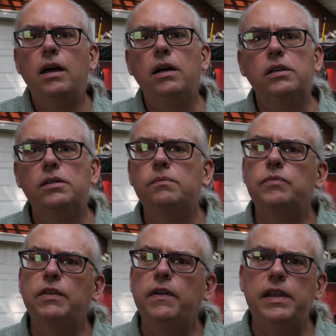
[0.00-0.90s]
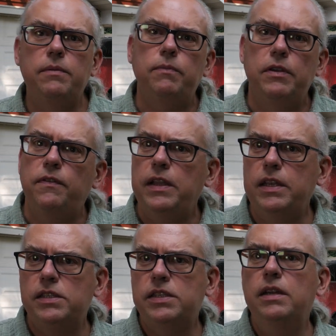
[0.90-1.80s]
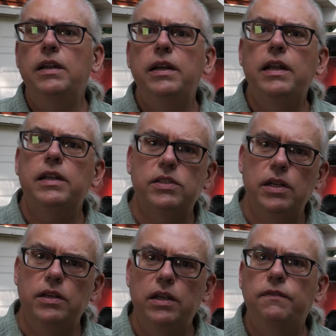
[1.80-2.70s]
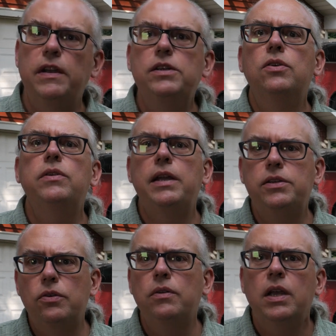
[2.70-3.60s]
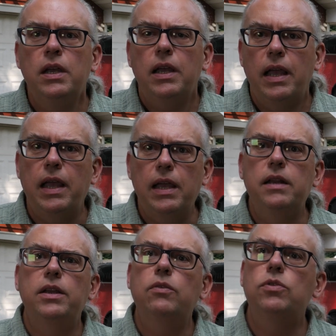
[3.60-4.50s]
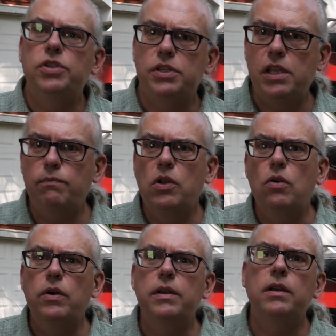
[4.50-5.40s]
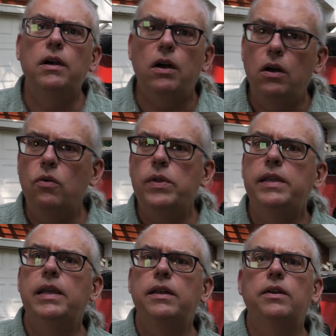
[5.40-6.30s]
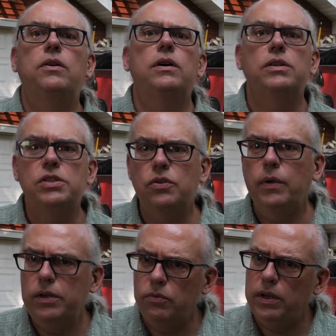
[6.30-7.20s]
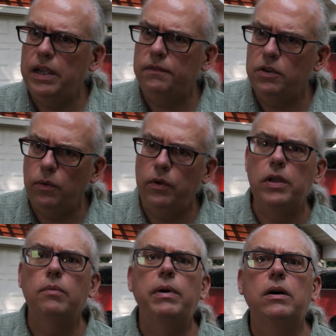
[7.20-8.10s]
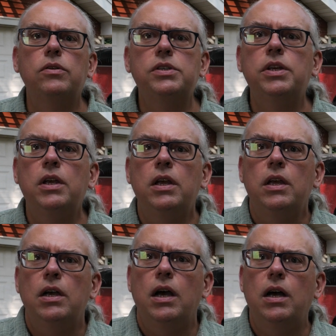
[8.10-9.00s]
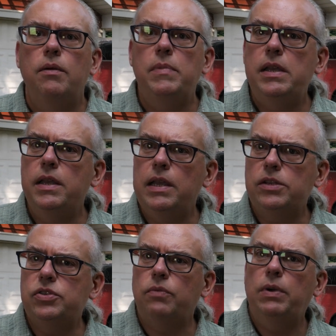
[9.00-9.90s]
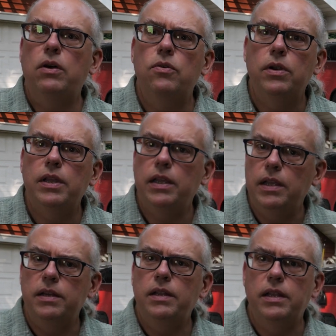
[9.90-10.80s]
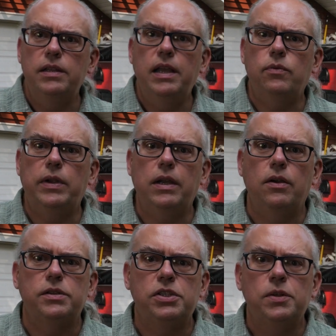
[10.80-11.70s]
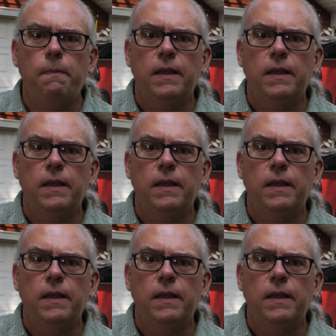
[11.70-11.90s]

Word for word: Um, if I get if I get sunlight, I get sunlight. If I don't, I don't, and it will just keep going all weekend long. So I don't really have to worry about uh, making extra power in in that regards.